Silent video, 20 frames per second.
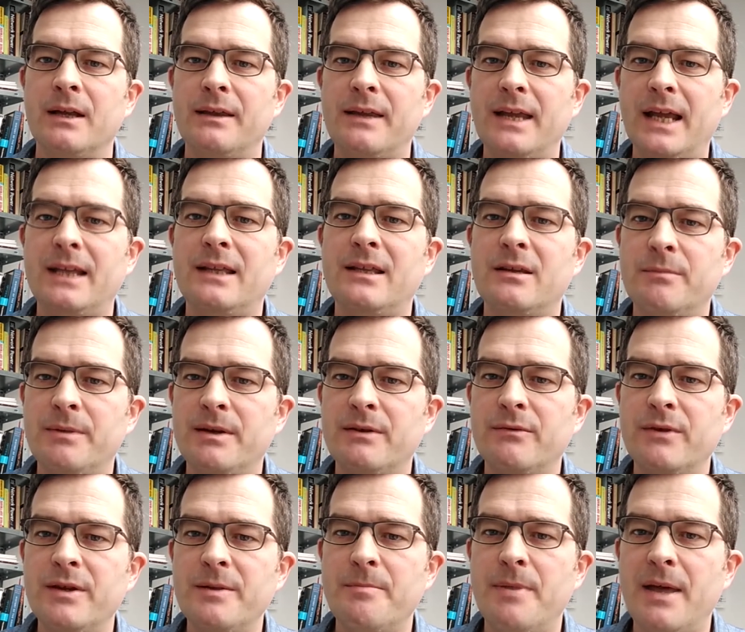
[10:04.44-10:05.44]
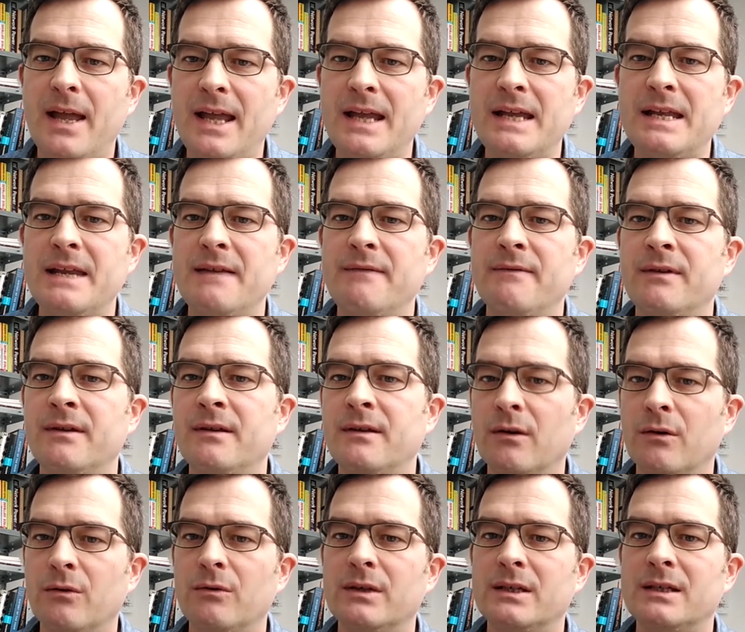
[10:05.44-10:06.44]
debt to be repaid, even
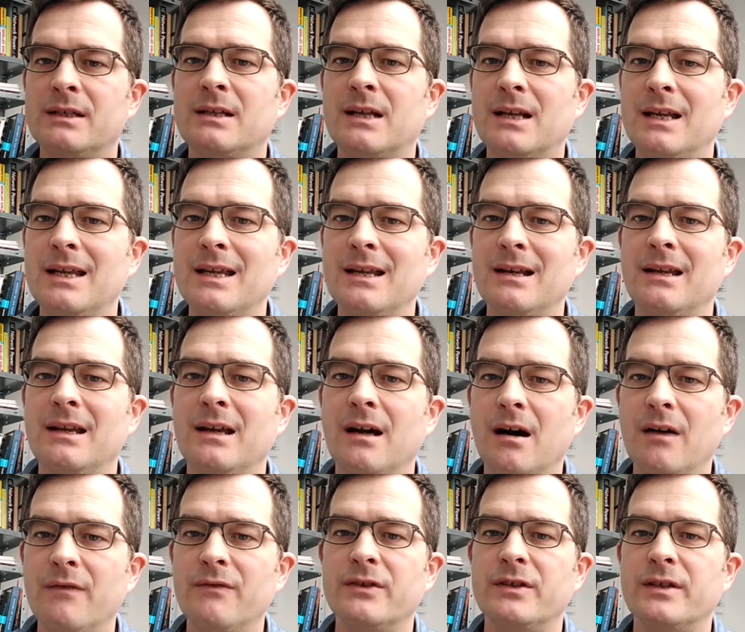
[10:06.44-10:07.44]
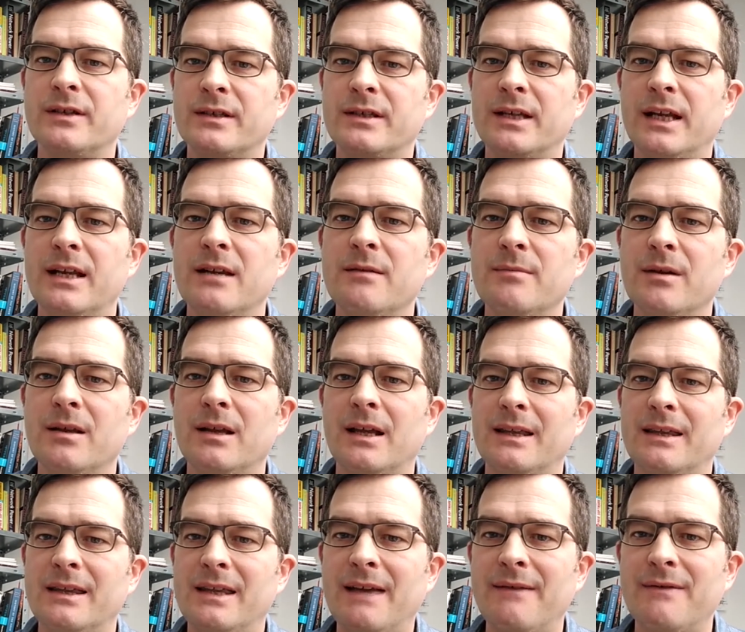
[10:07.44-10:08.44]
though it's clearly unsustainable
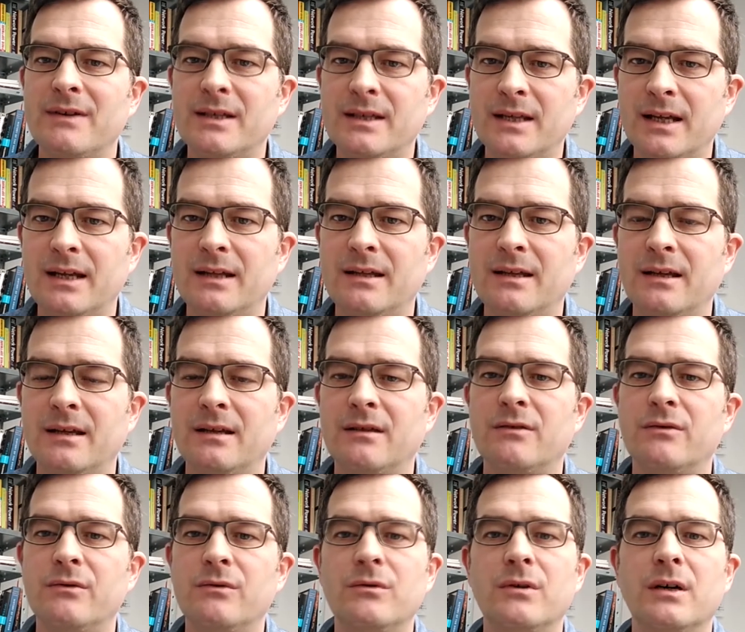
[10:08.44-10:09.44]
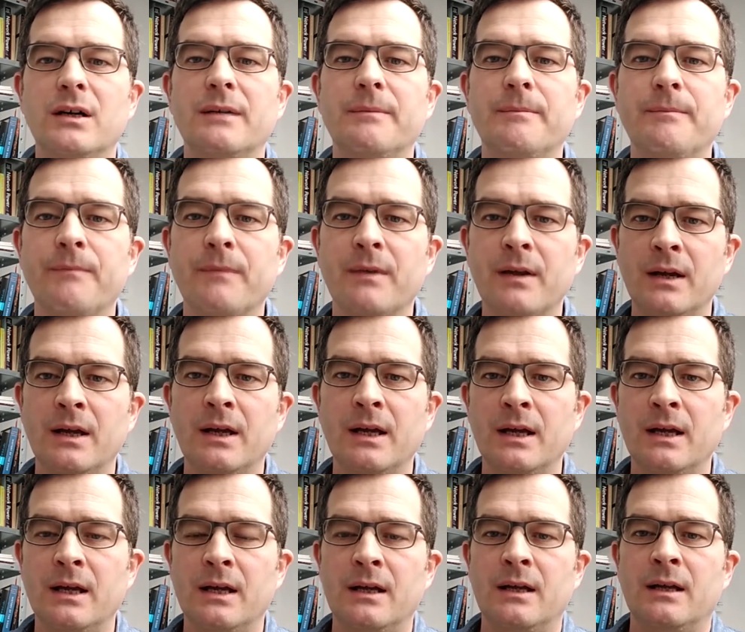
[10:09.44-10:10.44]
and devastating to
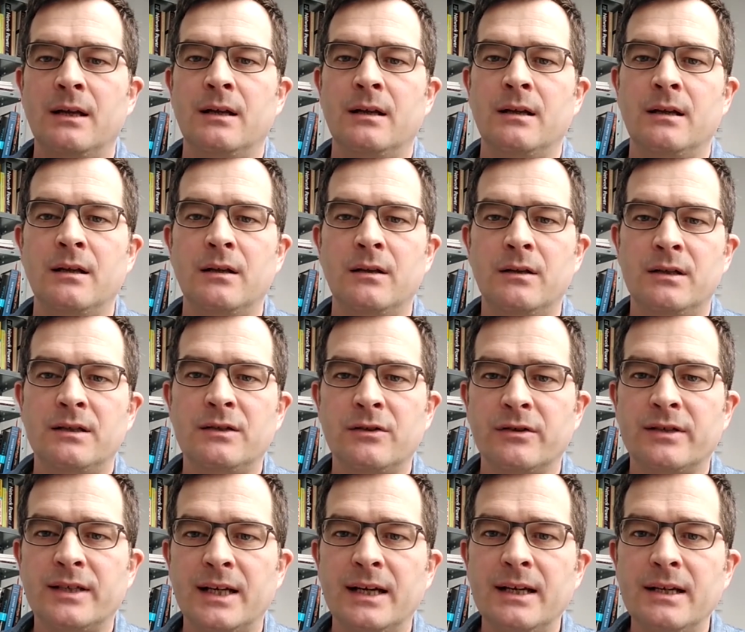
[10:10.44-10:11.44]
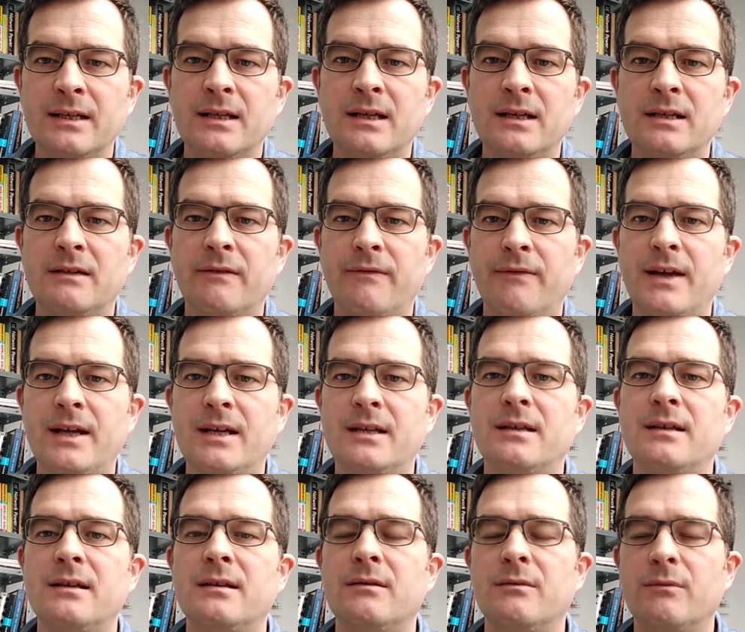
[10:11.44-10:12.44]
society is
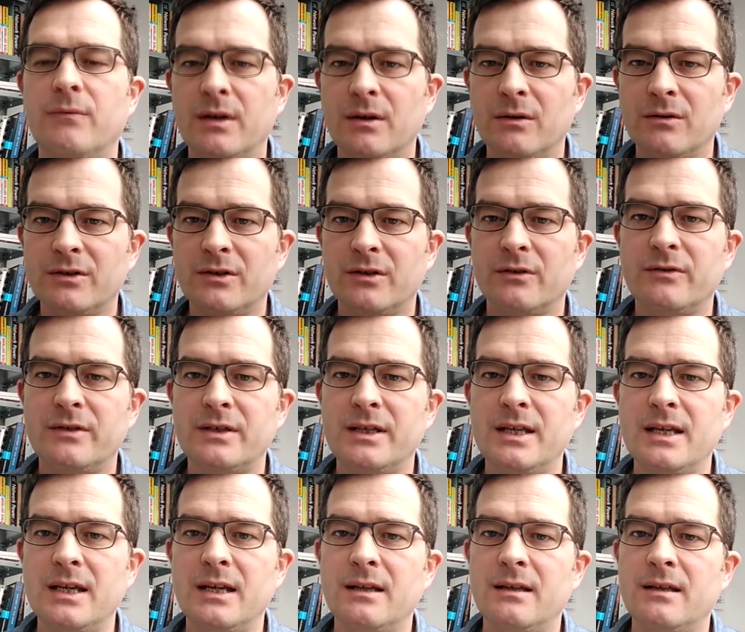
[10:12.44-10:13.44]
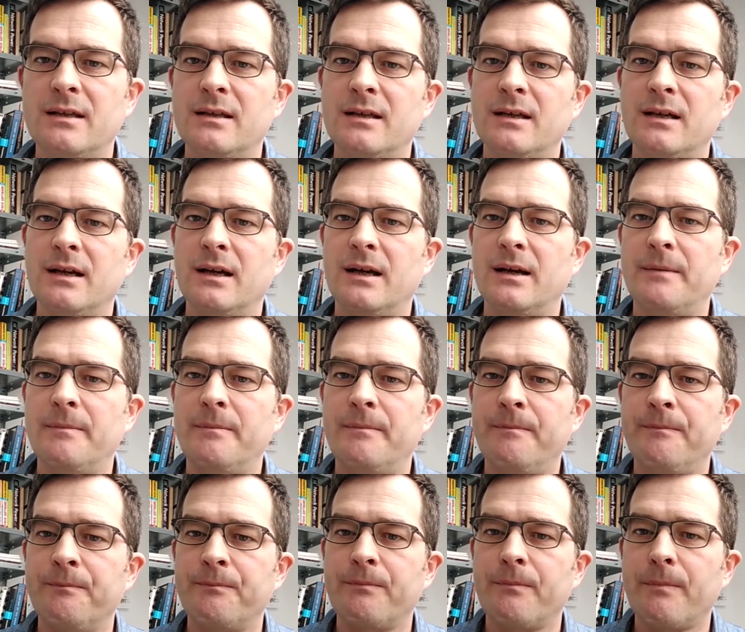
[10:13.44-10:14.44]
affected. We also see it
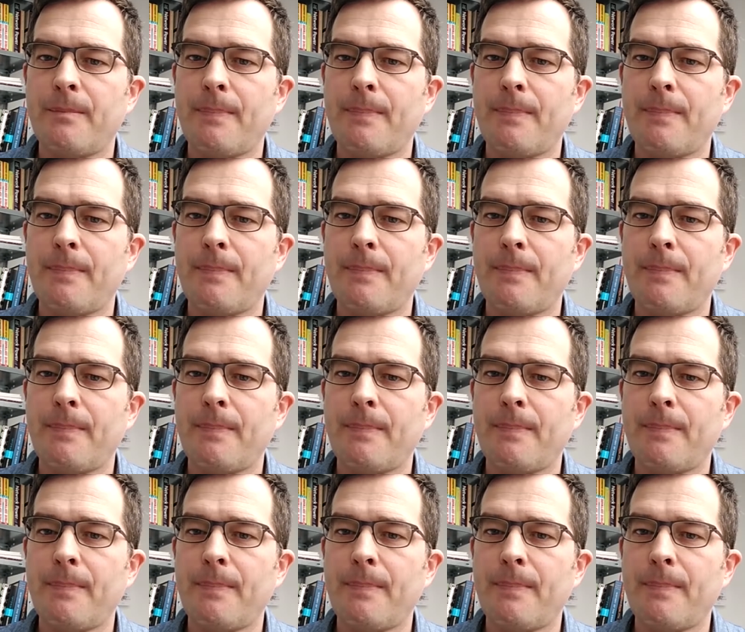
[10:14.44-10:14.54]
in